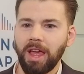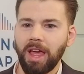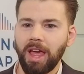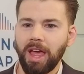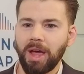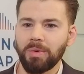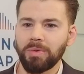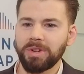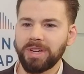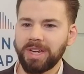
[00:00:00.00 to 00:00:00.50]

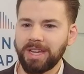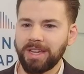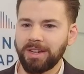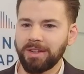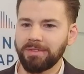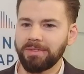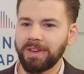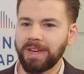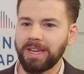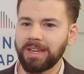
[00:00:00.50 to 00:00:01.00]
I would
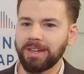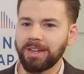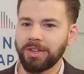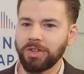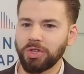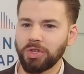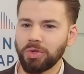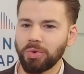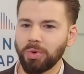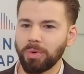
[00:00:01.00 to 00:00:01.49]
innovate a
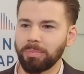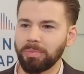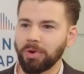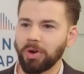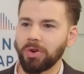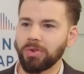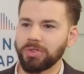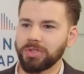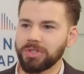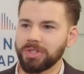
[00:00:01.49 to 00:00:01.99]
new
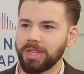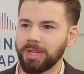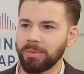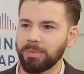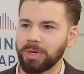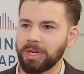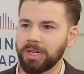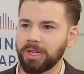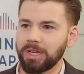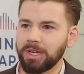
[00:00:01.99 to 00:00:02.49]
approach that
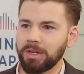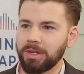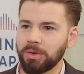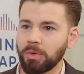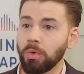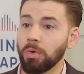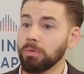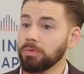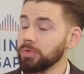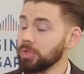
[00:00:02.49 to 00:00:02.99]
we could.
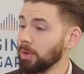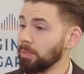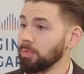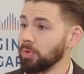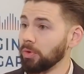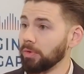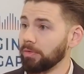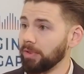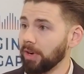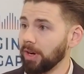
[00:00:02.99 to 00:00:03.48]
Some
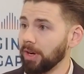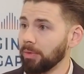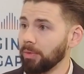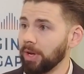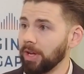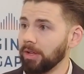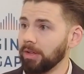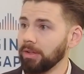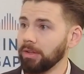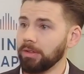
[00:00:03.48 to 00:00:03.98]
do it very
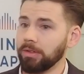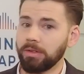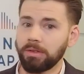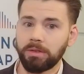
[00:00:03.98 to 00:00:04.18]
well.